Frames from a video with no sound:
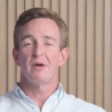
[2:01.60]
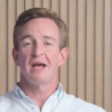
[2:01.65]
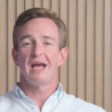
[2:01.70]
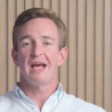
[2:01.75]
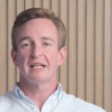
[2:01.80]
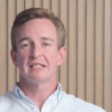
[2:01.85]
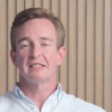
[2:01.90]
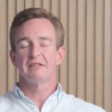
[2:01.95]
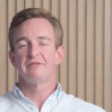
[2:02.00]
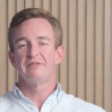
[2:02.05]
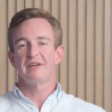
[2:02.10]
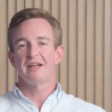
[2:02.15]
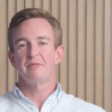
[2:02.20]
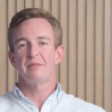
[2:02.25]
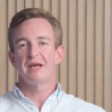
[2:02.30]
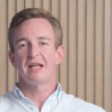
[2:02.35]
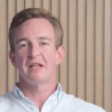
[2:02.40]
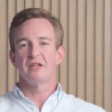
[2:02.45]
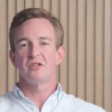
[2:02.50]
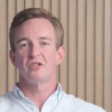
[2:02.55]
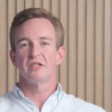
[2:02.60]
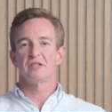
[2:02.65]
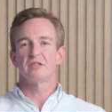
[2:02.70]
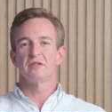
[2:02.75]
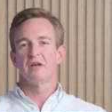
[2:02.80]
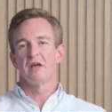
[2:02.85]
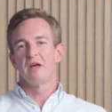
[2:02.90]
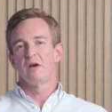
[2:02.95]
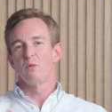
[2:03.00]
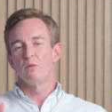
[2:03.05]
we're active fund managers
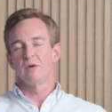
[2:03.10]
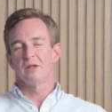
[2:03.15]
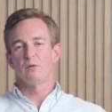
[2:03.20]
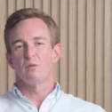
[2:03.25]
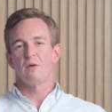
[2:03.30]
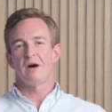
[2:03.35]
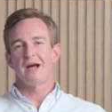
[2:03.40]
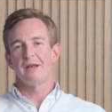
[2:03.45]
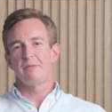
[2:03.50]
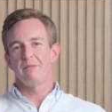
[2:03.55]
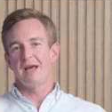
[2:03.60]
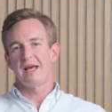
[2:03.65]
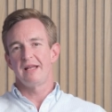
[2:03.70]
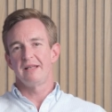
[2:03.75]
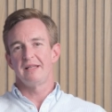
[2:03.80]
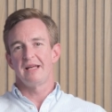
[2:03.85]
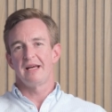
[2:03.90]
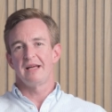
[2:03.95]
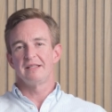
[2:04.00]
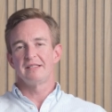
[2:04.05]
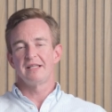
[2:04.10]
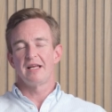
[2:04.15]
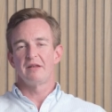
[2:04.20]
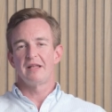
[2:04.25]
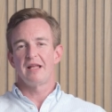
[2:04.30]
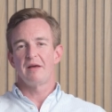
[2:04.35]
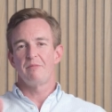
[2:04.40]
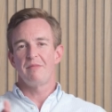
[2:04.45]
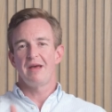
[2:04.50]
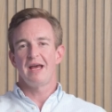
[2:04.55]
with a wide mandate. And
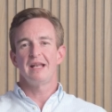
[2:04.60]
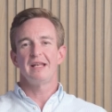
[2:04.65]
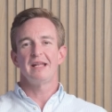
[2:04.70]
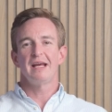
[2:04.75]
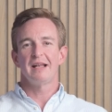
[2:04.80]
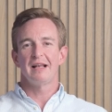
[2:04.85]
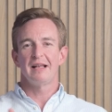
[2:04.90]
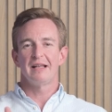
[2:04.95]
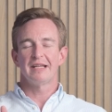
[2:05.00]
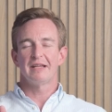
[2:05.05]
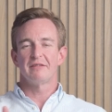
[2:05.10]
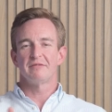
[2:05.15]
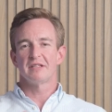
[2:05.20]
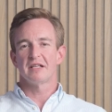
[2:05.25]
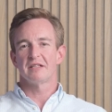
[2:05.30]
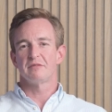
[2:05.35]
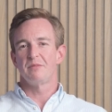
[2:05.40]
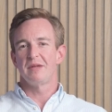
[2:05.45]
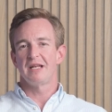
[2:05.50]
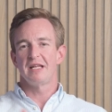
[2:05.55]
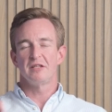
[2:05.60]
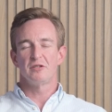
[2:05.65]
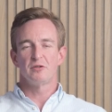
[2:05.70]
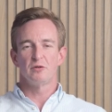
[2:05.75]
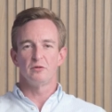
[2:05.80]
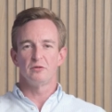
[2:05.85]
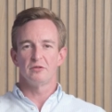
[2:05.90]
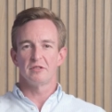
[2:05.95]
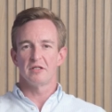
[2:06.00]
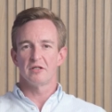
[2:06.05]
that mandate gives us many
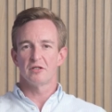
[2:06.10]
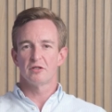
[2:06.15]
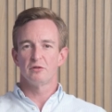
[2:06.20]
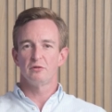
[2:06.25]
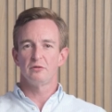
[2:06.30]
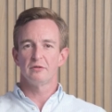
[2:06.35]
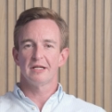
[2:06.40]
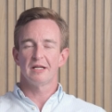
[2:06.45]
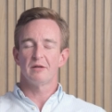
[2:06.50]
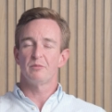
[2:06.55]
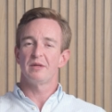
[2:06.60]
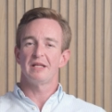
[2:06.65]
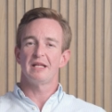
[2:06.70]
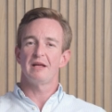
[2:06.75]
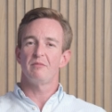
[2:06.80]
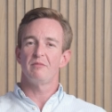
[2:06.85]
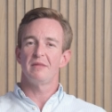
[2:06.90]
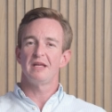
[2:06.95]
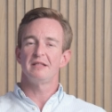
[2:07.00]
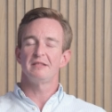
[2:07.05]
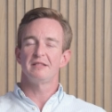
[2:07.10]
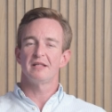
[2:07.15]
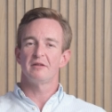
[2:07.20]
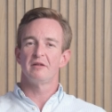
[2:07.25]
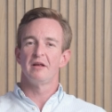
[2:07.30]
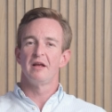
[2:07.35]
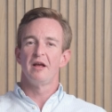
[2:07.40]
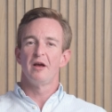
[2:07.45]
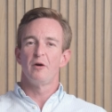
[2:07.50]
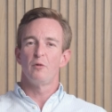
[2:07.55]
tools in the toolkit, but that means that
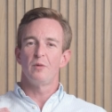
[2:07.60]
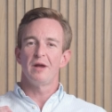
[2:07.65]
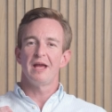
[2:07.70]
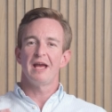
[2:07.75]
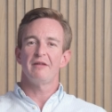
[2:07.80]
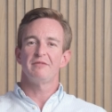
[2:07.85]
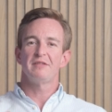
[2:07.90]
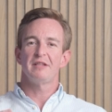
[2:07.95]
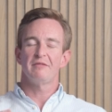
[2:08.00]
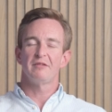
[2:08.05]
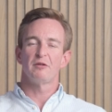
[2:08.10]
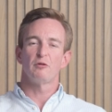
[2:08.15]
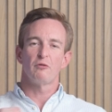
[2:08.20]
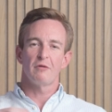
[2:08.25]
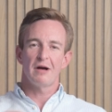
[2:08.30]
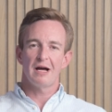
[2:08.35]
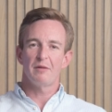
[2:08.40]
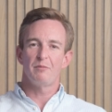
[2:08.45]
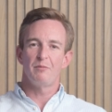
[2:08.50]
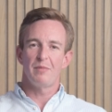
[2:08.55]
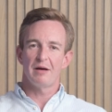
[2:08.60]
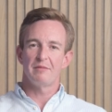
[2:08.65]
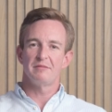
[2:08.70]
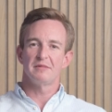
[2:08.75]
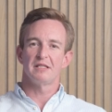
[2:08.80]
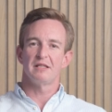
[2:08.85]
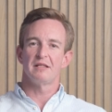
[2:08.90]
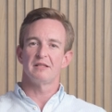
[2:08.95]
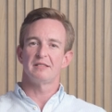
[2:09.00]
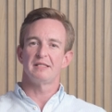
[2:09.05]
we have to have the right bums
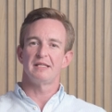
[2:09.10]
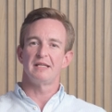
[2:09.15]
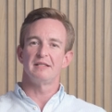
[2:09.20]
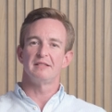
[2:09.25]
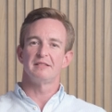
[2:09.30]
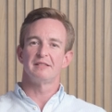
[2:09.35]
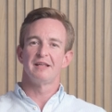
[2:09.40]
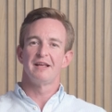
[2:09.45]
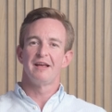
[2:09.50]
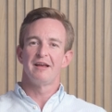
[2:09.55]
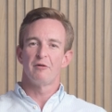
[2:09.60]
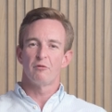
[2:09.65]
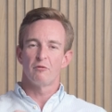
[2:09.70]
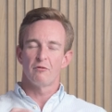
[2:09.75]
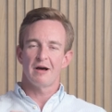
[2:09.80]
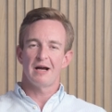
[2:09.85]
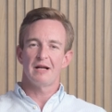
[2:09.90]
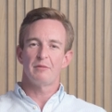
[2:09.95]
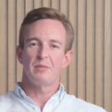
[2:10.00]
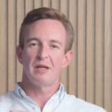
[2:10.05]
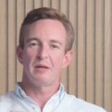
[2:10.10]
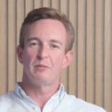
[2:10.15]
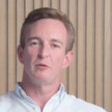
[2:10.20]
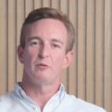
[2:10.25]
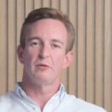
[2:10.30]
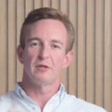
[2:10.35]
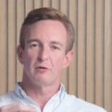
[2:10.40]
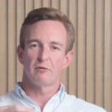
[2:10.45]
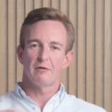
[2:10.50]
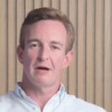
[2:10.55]
in the seats, right people
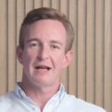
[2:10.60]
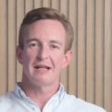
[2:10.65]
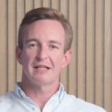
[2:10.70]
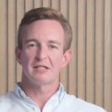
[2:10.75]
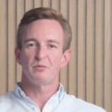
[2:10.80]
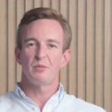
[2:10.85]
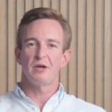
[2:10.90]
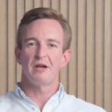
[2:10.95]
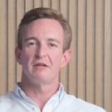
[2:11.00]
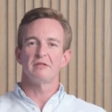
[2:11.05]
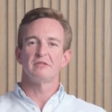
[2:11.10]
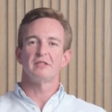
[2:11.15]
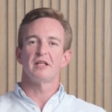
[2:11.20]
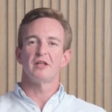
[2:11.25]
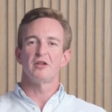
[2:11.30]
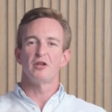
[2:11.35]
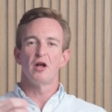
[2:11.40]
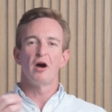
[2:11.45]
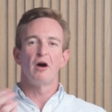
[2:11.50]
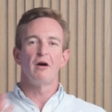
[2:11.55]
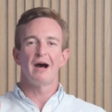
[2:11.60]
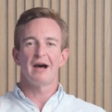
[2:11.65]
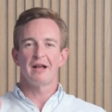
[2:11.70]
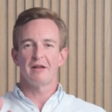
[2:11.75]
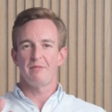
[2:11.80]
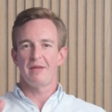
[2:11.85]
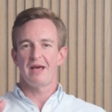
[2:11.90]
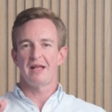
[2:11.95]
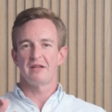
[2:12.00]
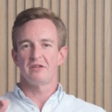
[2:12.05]
with the right experience that know how
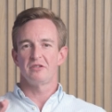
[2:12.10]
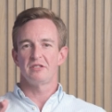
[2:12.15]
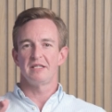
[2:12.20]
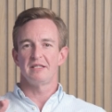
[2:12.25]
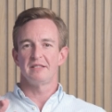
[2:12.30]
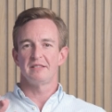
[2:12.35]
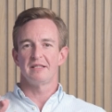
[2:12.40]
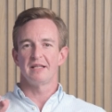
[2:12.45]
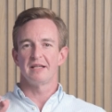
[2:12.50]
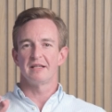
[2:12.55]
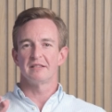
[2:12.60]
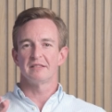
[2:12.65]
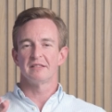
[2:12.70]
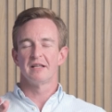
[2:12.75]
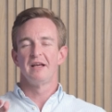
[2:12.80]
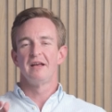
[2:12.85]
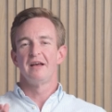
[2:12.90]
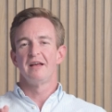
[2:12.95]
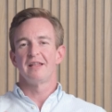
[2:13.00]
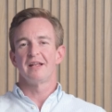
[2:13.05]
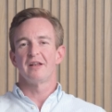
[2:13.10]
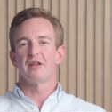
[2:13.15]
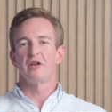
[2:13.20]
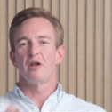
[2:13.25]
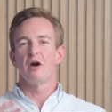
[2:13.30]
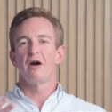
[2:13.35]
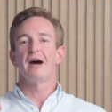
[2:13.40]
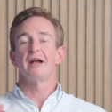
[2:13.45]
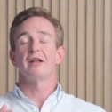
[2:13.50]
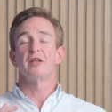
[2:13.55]
to manage these things, that
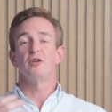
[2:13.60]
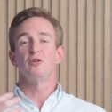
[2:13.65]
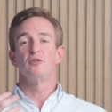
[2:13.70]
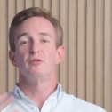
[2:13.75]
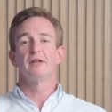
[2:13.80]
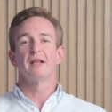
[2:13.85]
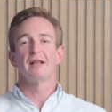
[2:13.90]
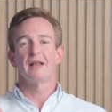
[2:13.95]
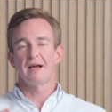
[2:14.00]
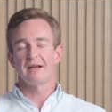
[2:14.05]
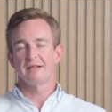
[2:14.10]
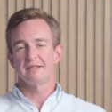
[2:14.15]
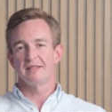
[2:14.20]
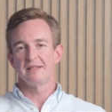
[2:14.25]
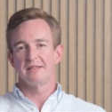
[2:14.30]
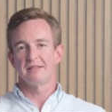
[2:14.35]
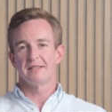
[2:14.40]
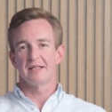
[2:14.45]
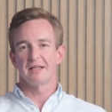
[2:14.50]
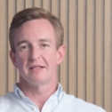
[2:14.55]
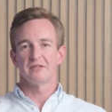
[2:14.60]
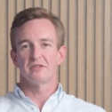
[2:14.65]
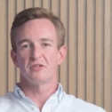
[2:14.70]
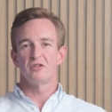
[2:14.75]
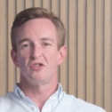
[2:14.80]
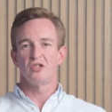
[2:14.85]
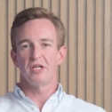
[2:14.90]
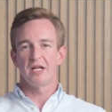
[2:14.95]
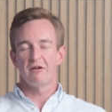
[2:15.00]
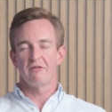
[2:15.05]
know how to utilize these things to
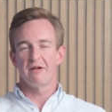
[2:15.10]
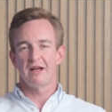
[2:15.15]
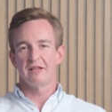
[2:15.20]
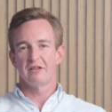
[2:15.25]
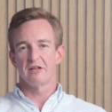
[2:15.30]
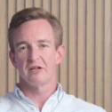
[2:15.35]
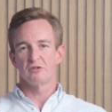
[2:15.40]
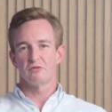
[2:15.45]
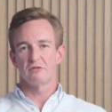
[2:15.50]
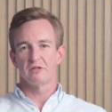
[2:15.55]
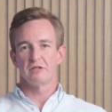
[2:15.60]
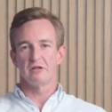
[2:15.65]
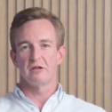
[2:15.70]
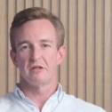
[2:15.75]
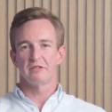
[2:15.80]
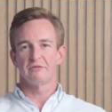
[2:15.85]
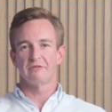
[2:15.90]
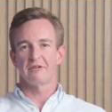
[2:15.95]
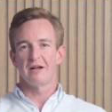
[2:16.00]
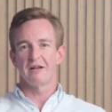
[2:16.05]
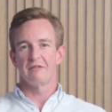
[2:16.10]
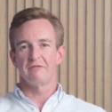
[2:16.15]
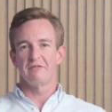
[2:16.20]
generate those returns for our